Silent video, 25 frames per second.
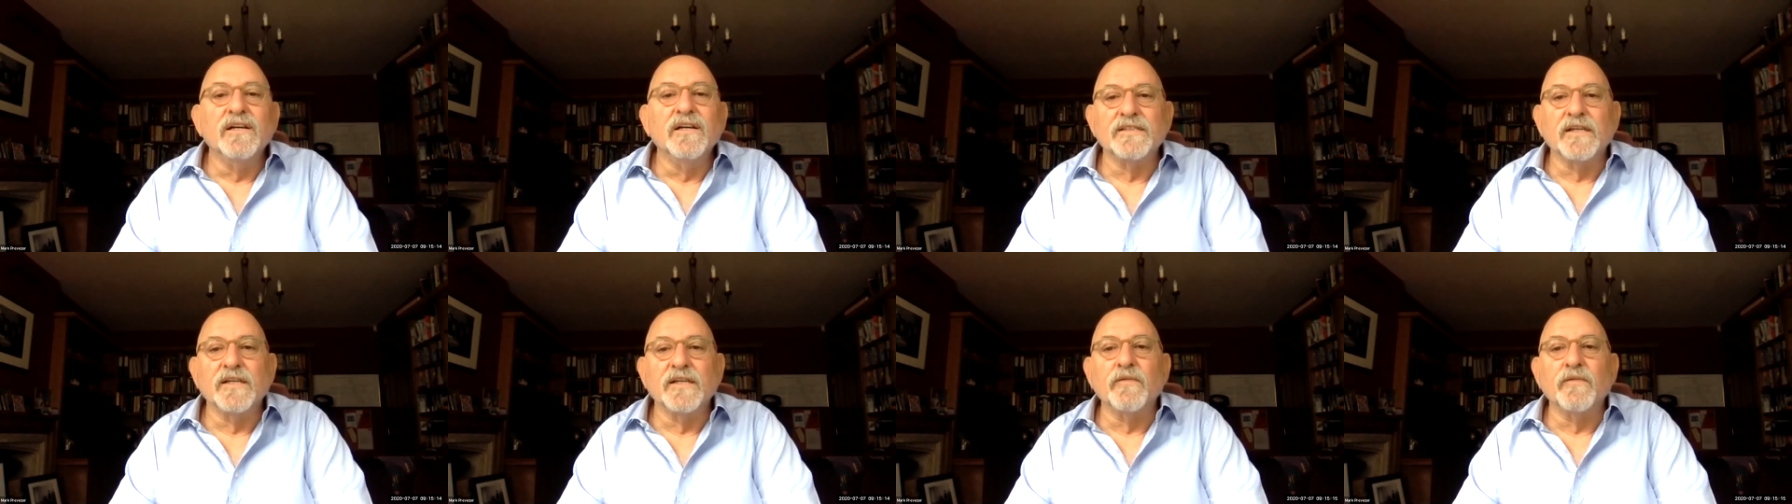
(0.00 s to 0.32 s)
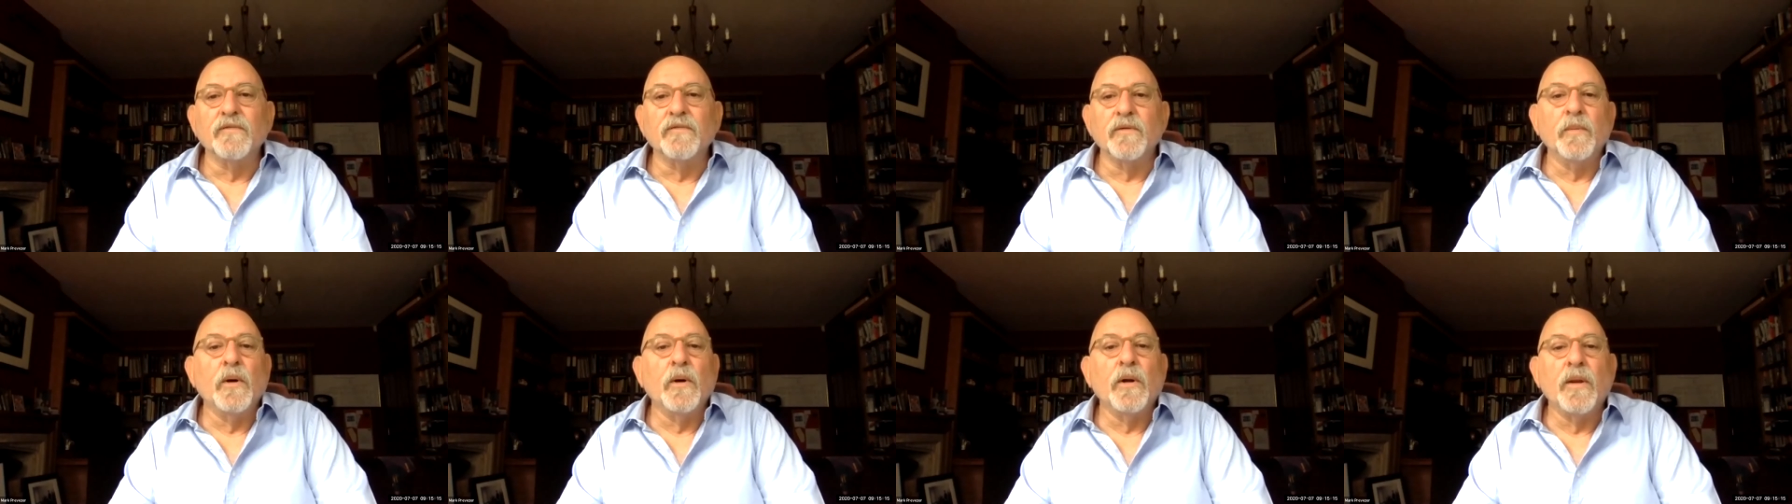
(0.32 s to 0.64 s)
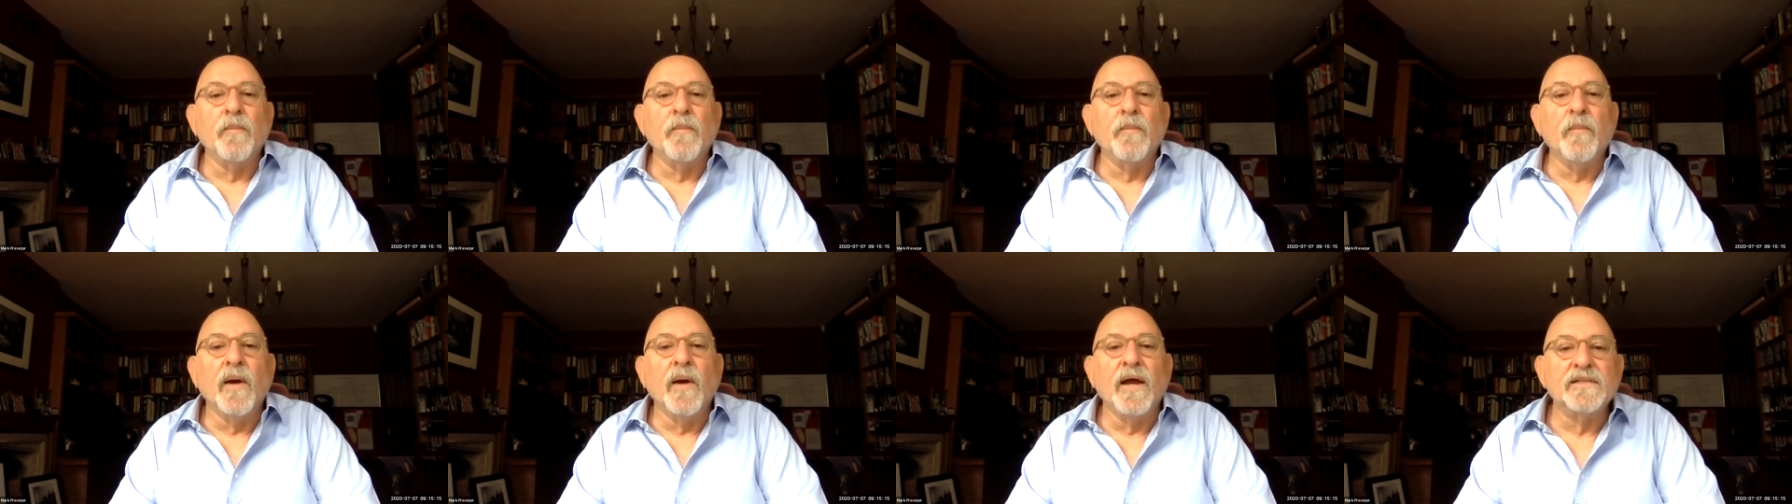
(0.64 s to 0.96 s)
as
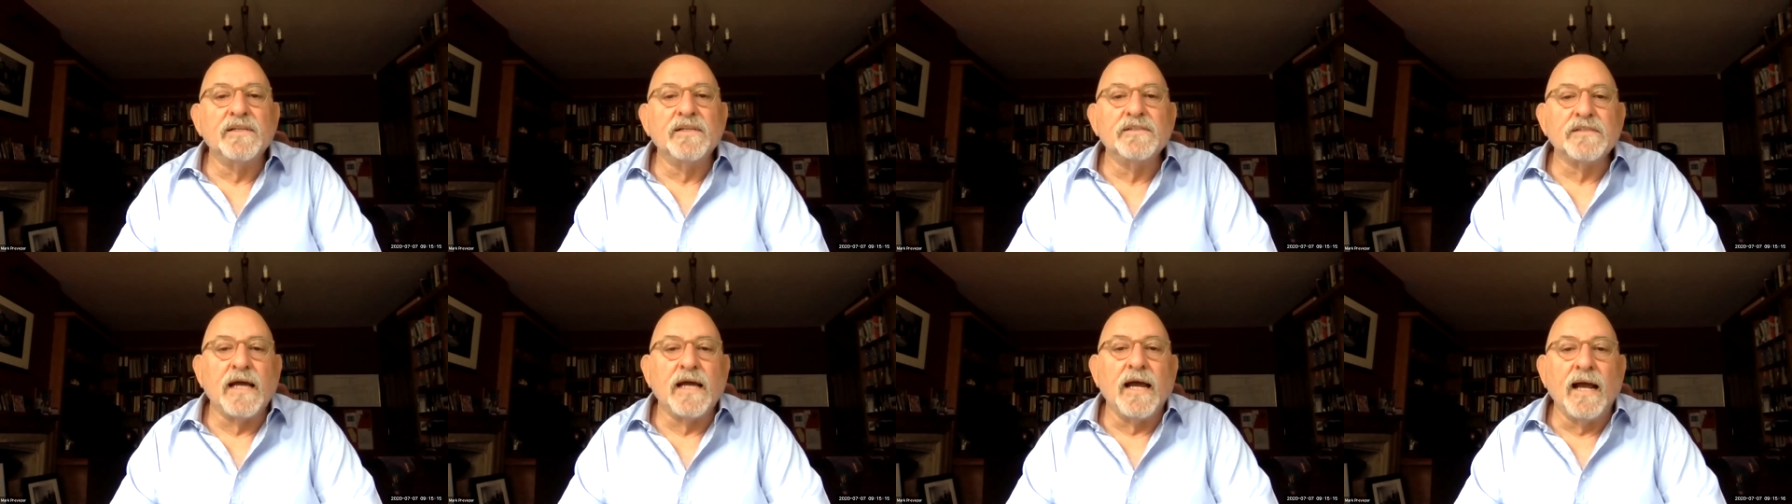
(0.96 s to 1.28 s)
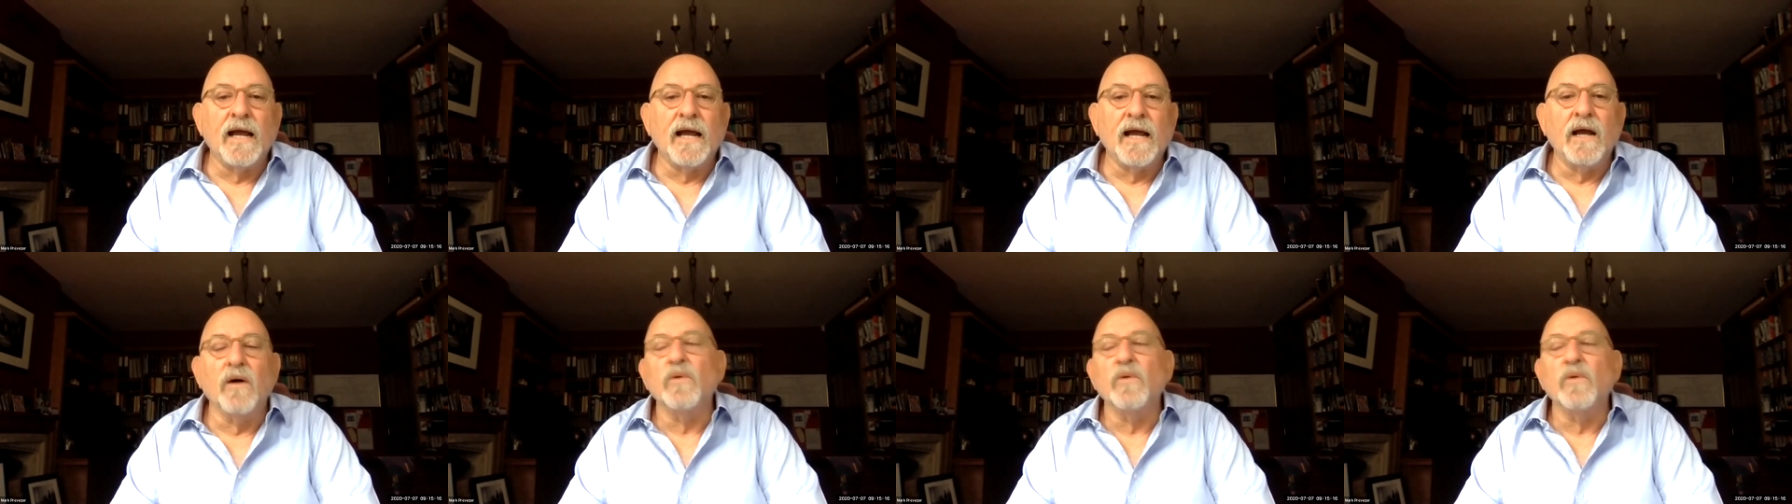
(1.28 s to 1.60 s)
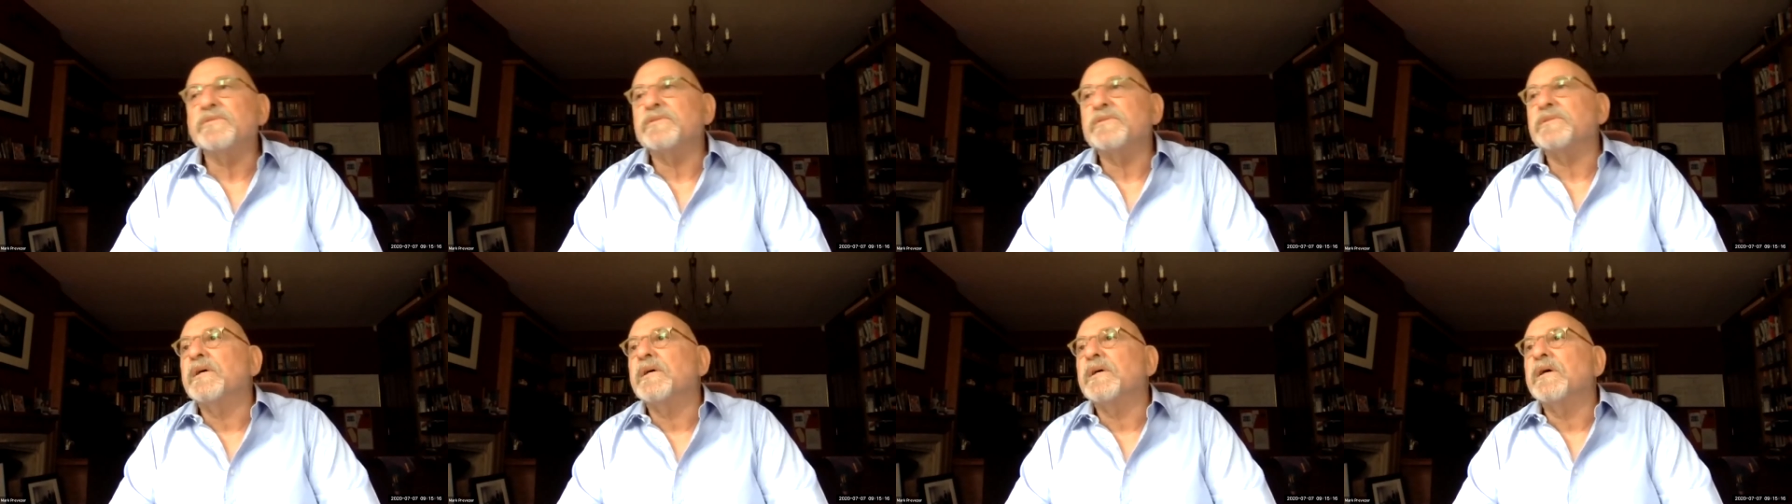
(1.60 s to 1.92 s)
everybody makes
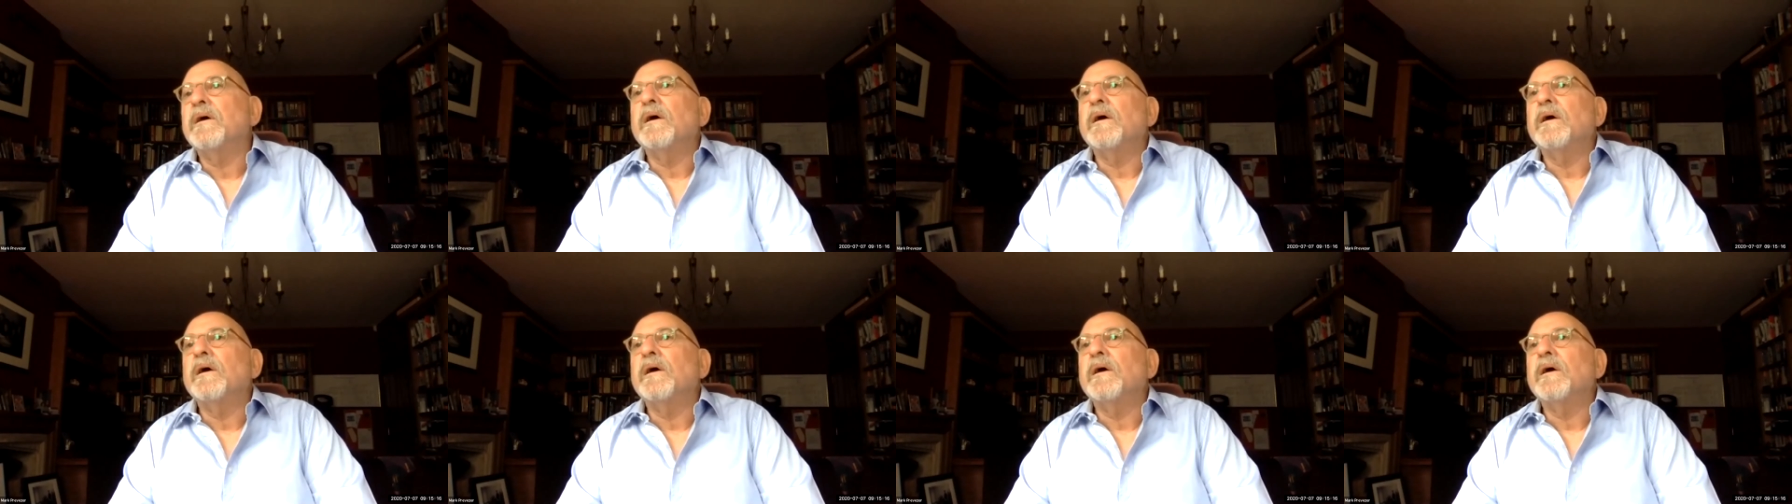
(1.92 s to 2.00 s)
out,